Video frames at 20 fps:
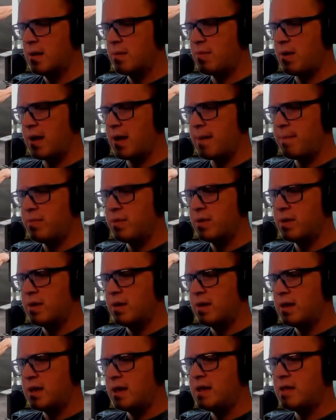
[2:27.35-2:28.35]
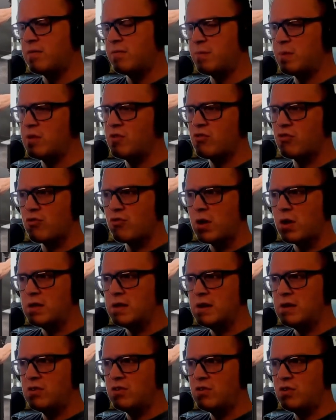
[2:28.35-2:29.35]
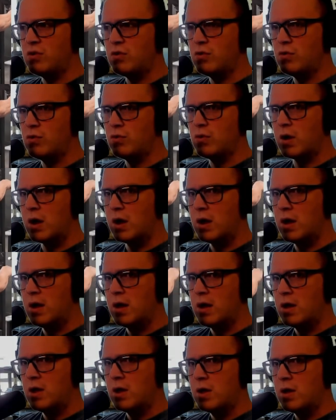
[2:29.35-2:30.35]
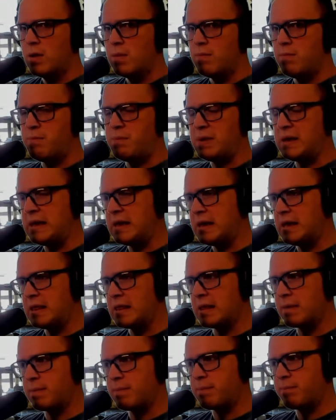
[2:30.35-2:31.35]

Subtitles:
But he's been struggling to be the